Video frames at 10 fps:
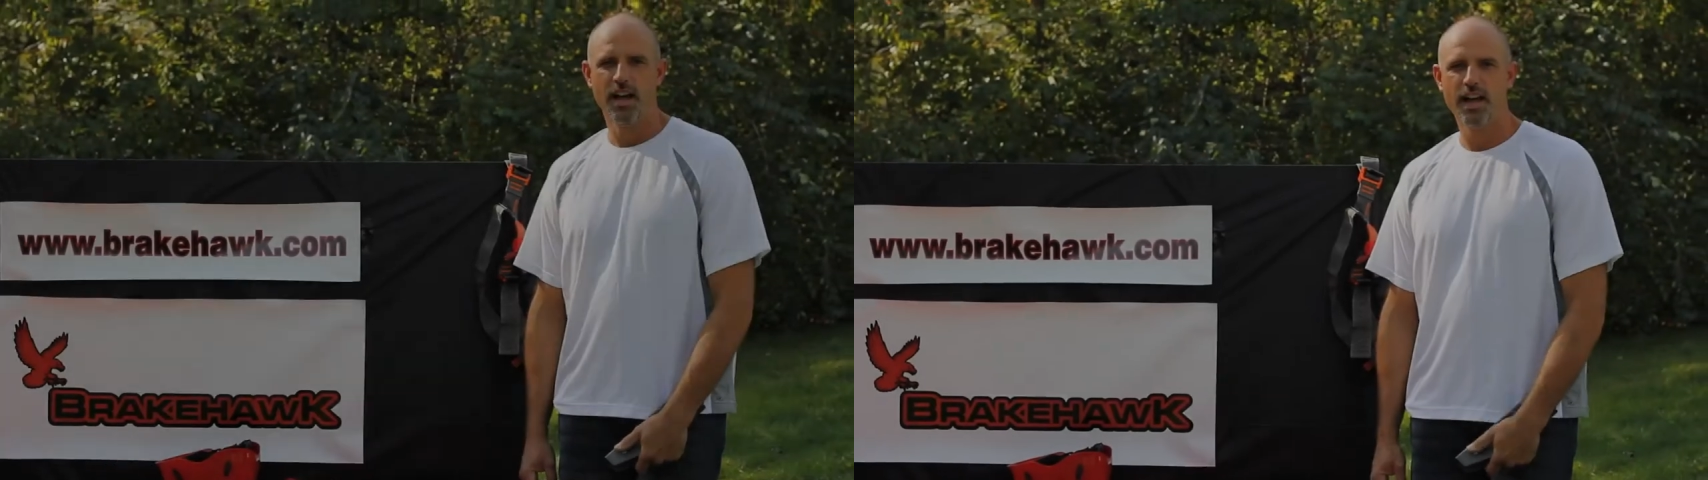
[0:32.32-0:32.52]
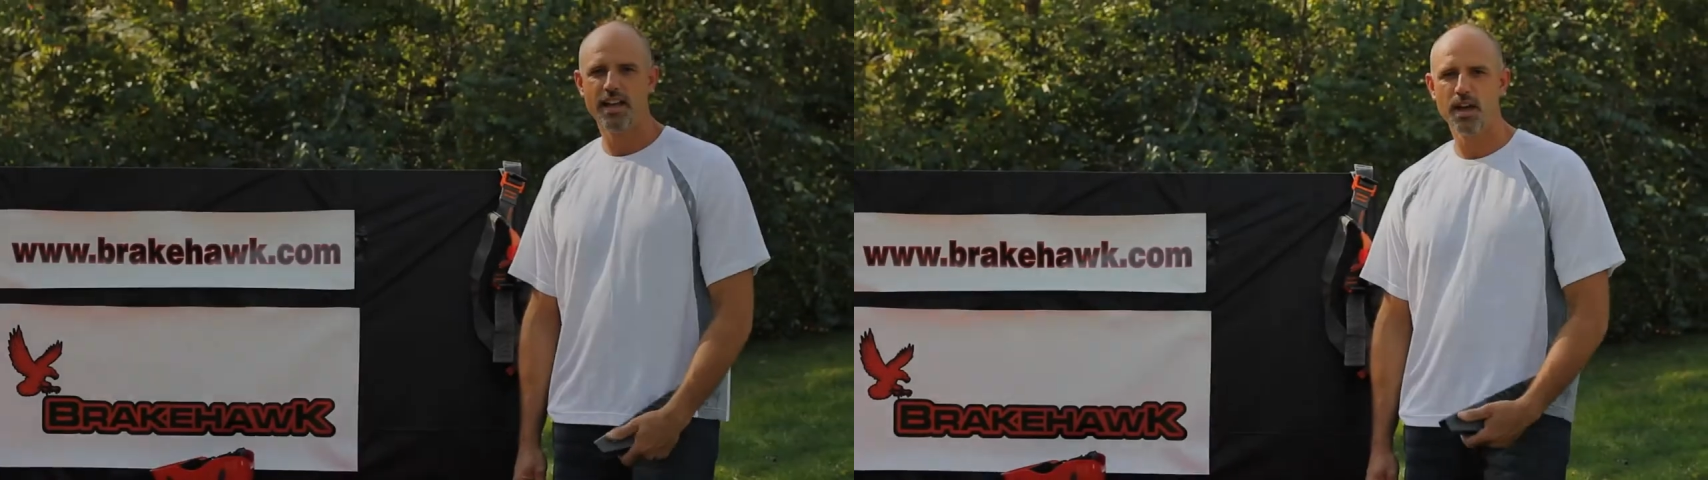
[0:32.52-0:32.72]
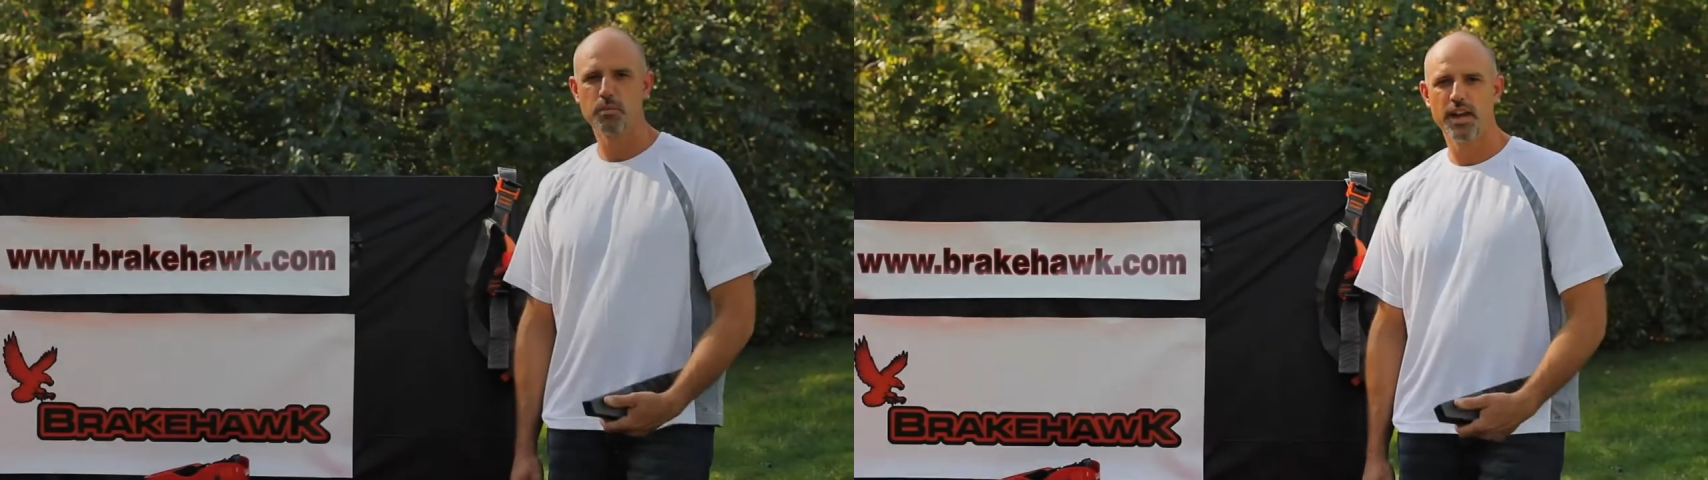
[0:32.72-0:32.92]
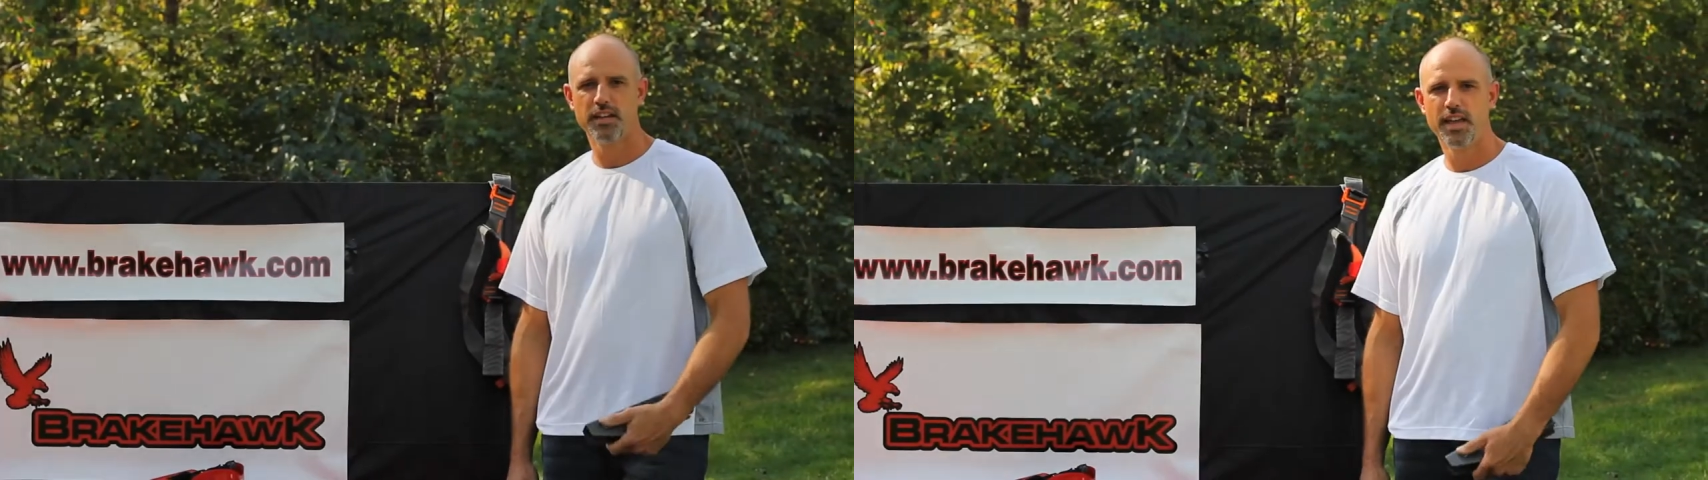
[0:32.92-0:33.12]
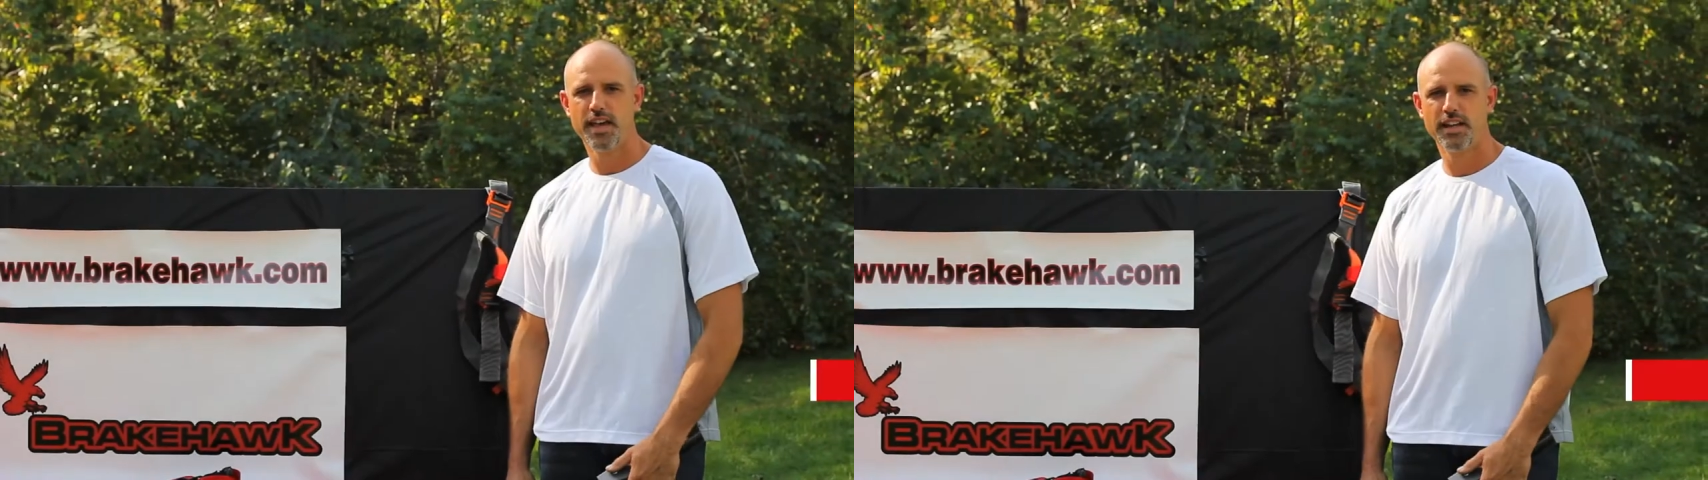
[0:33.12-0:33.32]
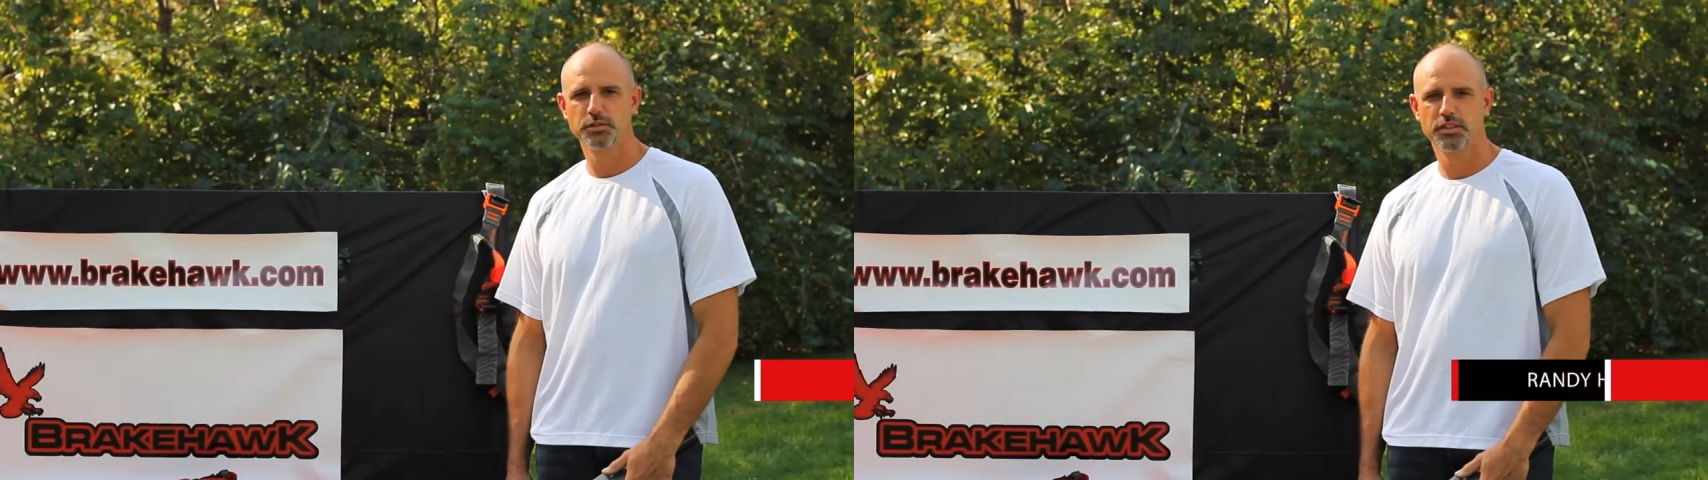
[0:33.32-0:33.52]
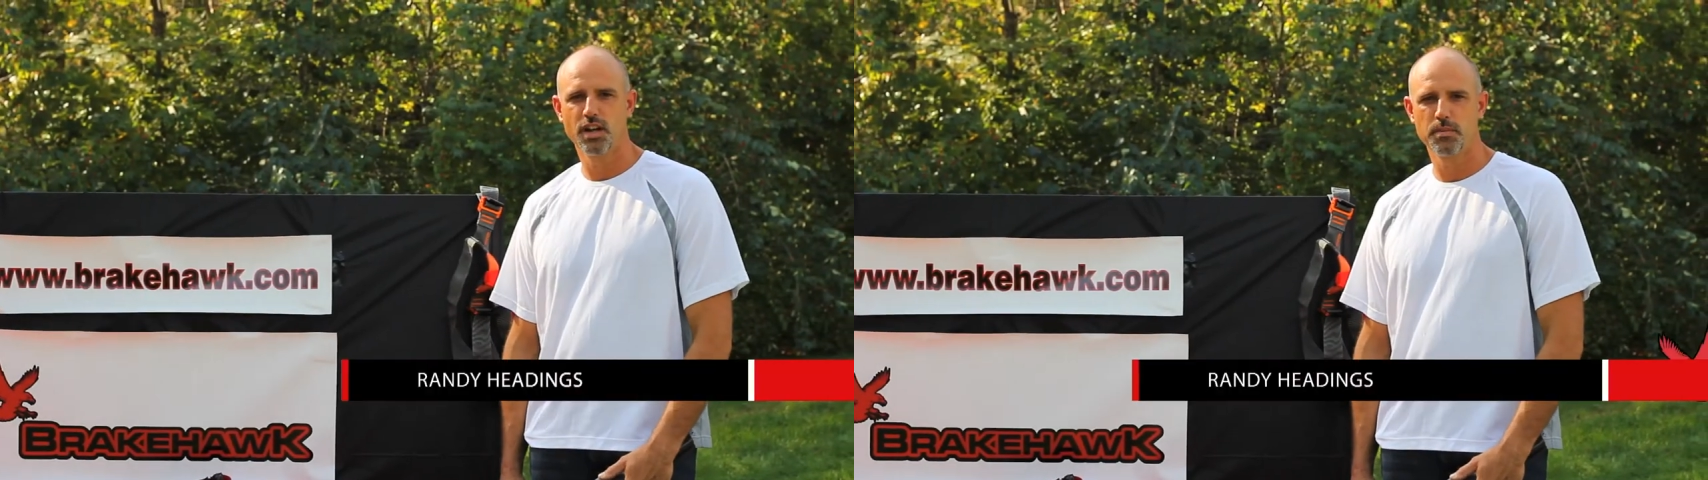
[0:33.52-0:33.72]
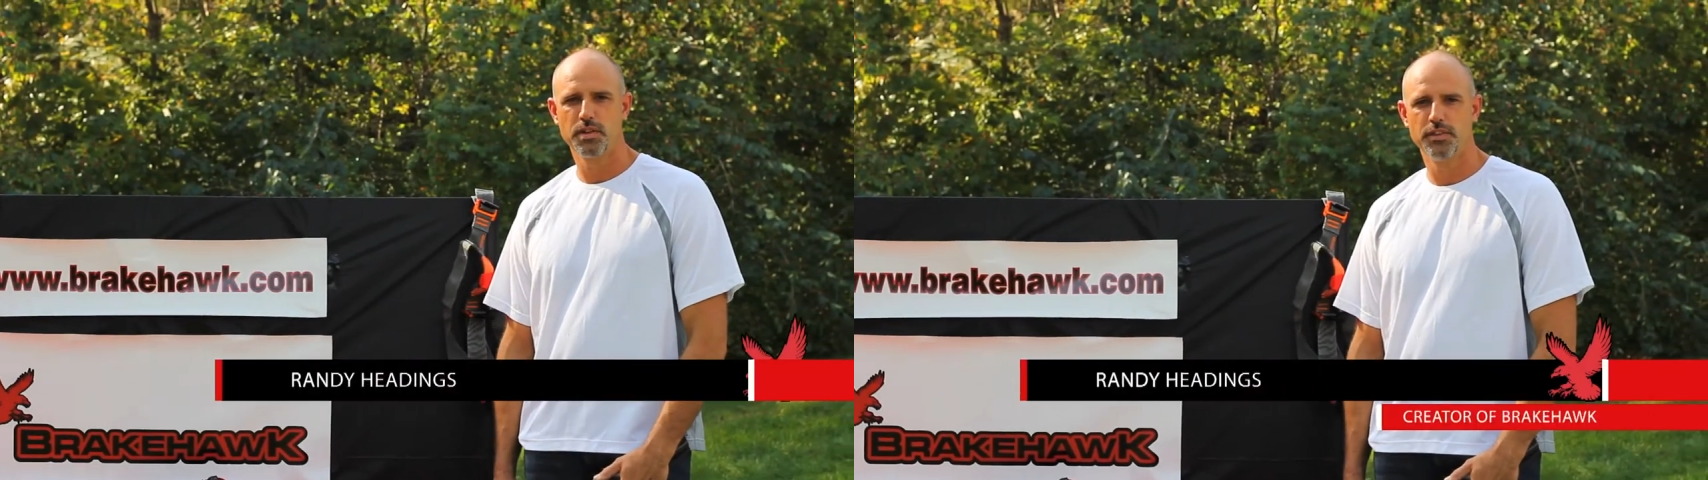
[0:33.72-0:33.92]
Hi, I'm Randy Headings with Darby